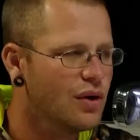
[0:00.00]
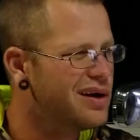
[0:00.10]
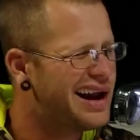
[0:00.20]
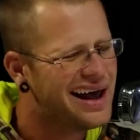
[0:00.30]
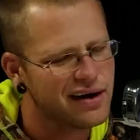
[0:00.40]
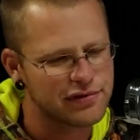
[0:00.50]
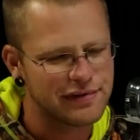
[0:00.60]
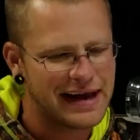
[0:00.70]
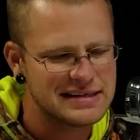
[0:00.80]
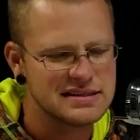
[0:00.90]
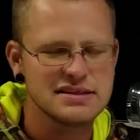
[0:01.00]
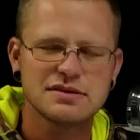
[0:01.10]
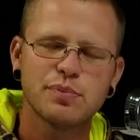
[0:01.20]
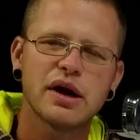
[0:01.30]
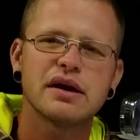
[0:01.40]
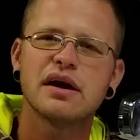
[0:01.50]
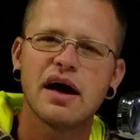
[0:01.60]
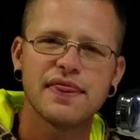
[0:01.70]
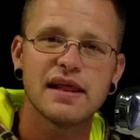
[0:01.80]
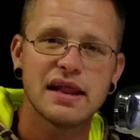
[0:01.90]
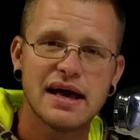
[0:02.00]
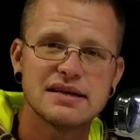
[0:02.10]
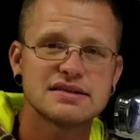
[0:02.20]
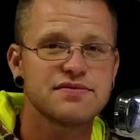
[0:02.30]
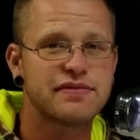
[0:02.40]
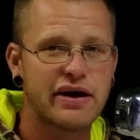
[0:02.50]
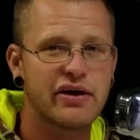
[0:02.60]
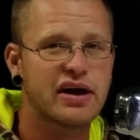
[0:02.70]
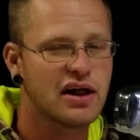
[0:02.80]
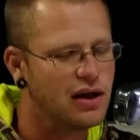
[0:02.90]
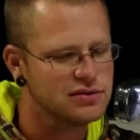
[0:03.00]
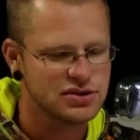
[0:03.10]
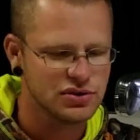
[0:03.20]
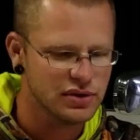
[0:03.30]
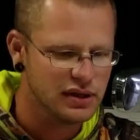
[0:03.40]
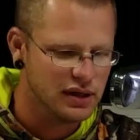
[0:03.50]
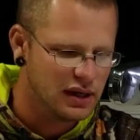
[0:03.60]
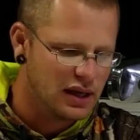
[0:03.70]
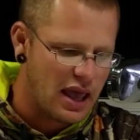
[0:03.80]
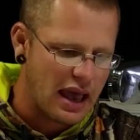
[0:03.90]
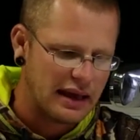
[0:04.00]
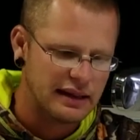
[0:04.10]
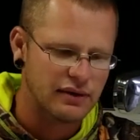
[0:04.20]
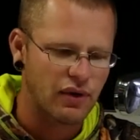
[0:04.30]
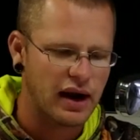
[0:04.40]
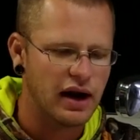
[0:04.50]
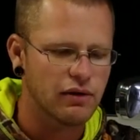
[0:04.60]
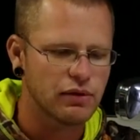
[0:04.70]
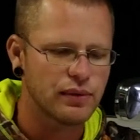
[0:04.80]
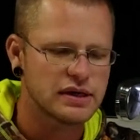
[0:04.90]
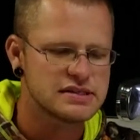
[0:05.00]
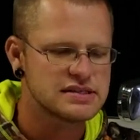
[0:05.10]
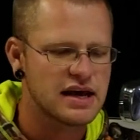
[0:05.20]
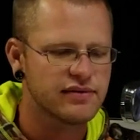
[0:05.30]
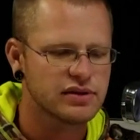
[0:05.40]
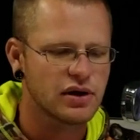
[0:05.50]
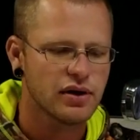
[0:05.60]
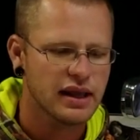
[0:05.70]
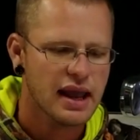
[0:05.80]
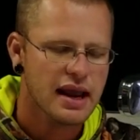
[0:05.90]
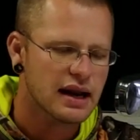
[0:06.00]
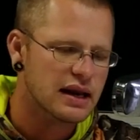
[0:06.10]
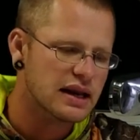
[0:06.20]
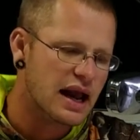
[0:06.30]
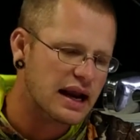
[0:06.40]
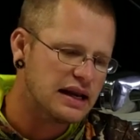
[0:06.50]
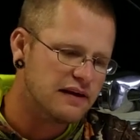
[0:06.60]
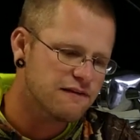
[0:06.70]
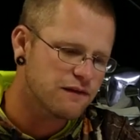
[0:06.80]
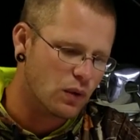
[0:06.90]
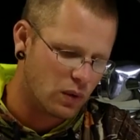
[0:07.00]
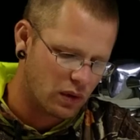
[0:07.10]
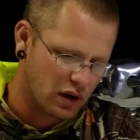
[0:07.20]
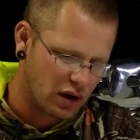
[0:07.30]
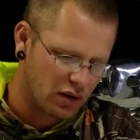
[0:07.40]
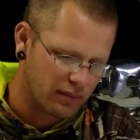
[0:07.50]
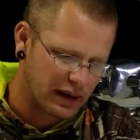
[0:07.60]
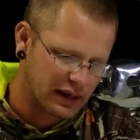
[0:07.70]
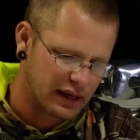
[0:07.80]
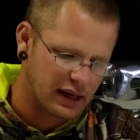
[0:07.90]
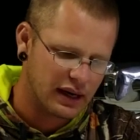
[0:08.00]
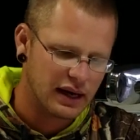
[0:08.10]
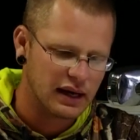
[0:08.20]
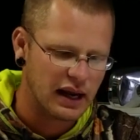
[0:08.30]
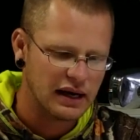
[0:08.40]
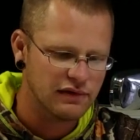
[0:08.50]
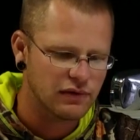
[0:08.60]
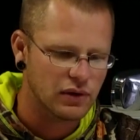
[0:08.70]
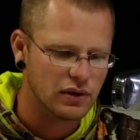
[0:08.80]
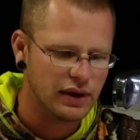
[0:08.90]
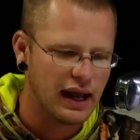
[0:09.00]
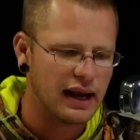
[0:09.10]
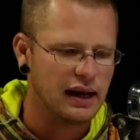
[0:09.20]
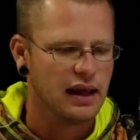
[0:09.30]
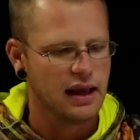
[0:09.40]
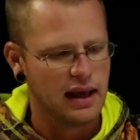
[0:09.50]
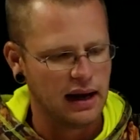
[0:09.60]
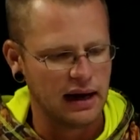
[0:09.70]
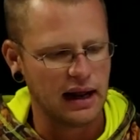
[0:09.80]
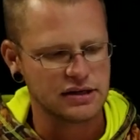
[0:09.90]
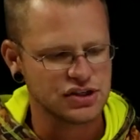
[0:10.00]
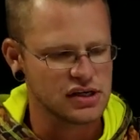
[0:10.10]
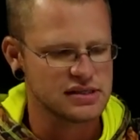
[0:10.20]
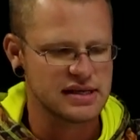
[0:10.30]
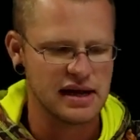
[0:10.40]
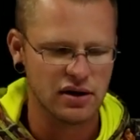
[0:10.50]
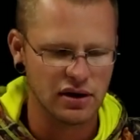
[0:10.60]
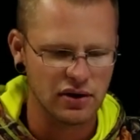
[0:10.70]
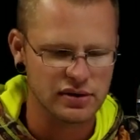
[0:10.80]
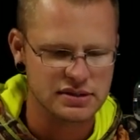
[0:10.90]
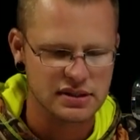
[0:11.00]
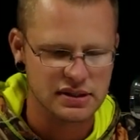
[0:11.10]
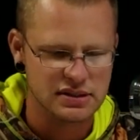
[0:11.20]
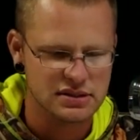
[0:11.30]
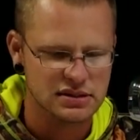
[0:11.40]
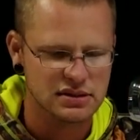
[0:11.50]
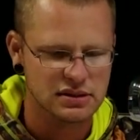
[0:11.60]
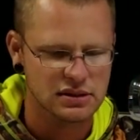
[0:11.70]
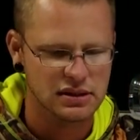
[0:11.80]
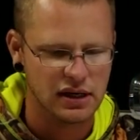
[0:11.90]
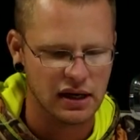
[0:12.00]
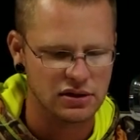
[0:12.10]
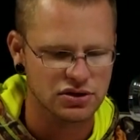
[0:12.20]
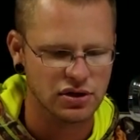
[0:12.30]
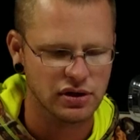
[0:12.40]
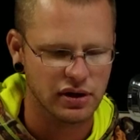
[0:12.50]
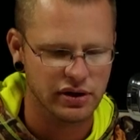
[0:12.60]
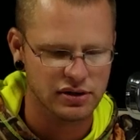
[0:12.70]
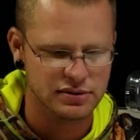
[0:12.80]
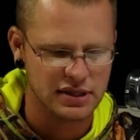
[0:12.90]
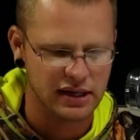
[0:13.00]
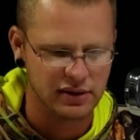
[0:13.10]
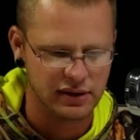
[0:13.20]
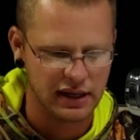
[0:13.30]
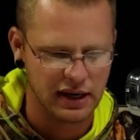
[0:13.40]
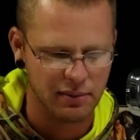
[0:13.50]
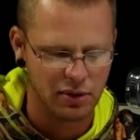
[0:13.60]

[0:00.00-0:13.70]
our fastest, but nonetheless very close to it. And then right here we went a 738 at 94. Oh my God, at 94.09. And I just now noticed this, and I'll show y'all here in a second on the camera,